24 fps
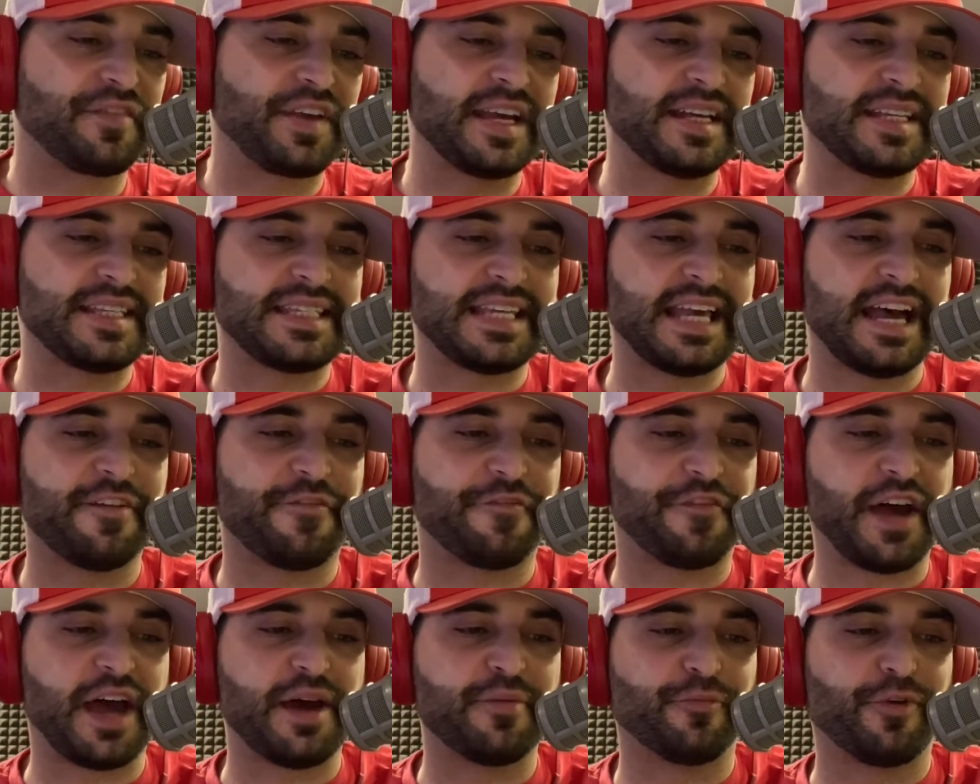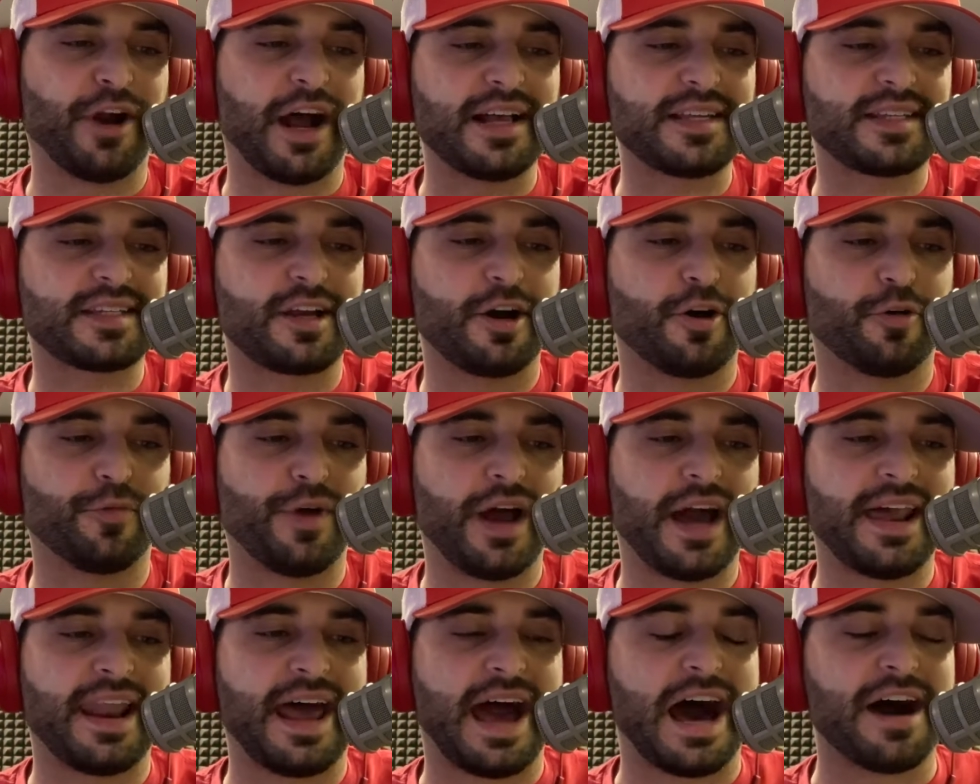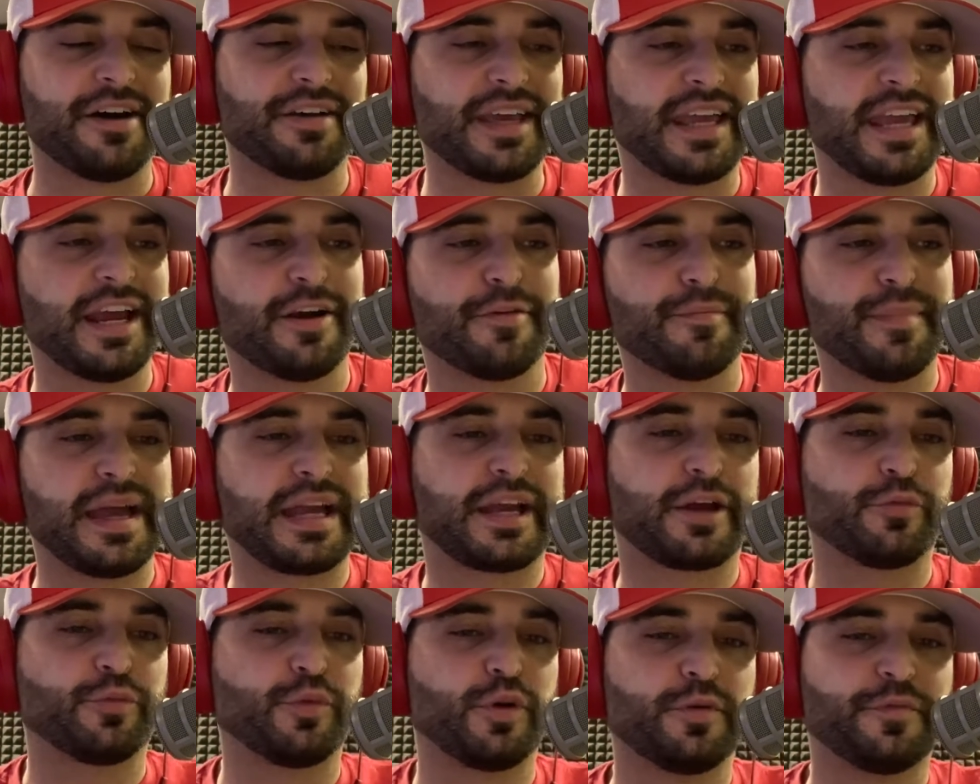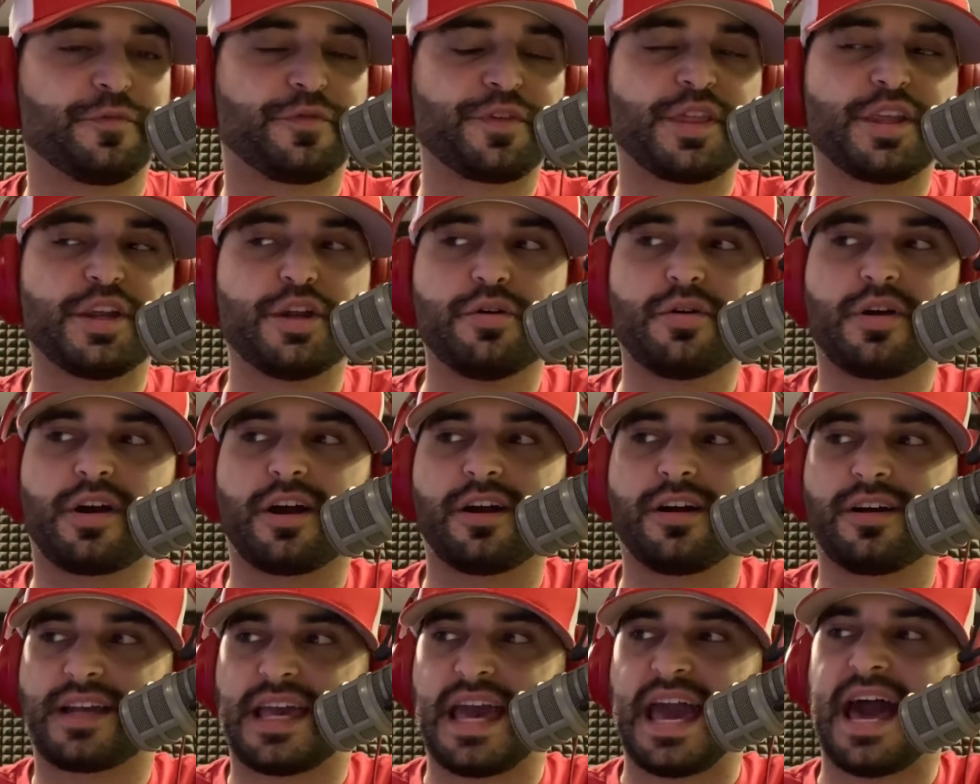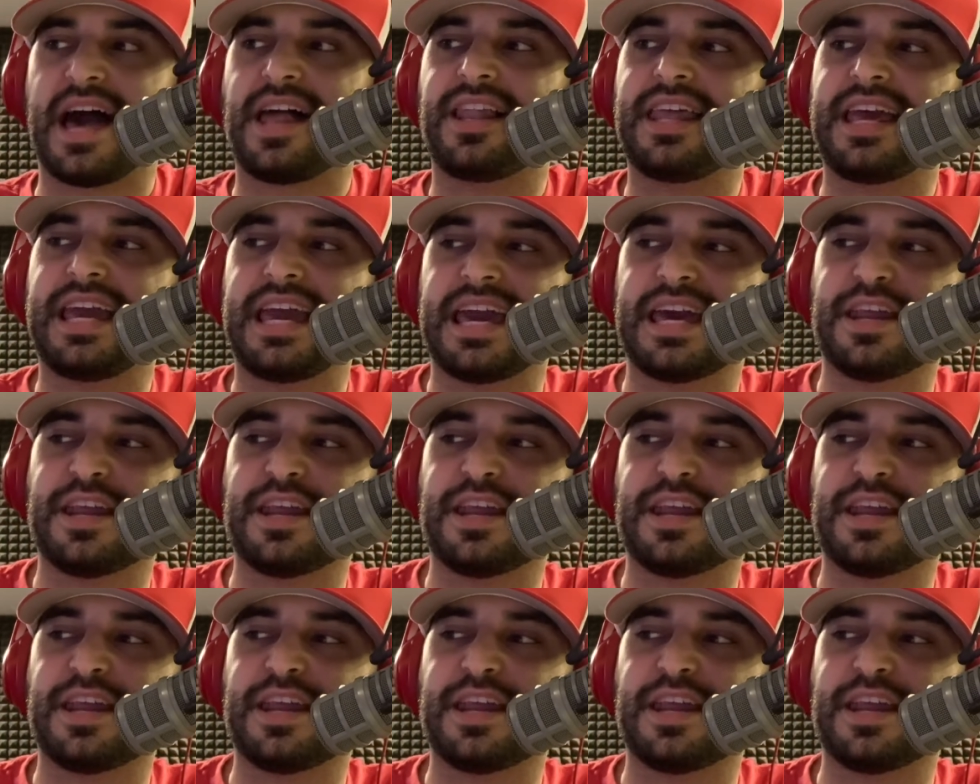Kiss FM. Roscoe Red out of here, making room for the new girl Callie.